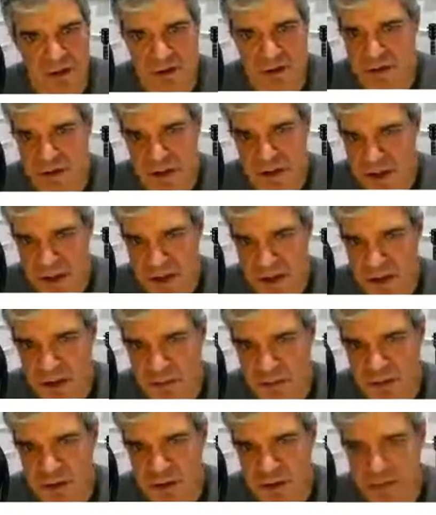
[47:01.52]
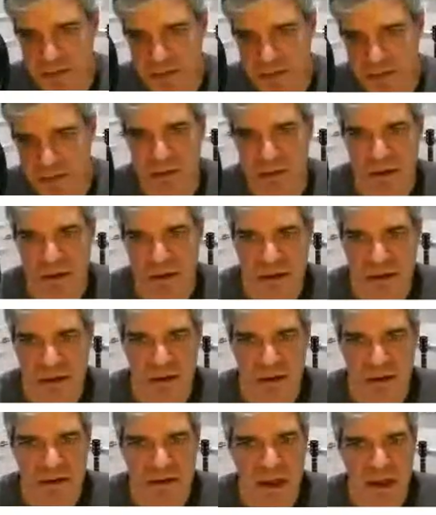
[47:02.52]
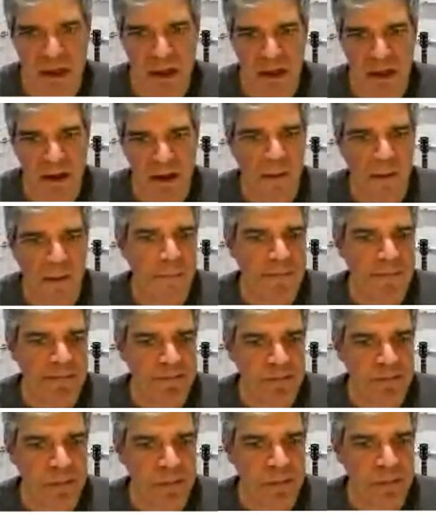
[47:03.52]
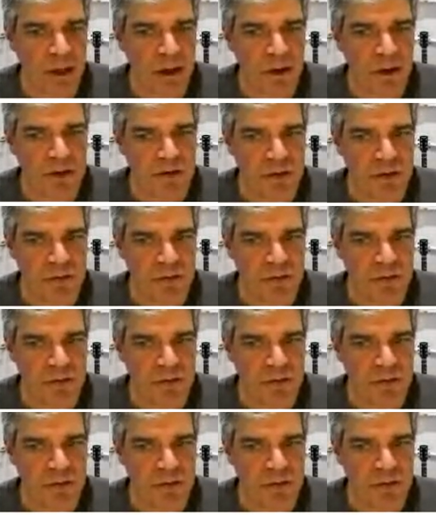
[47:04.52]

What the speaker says: repo for each of those. I also recently created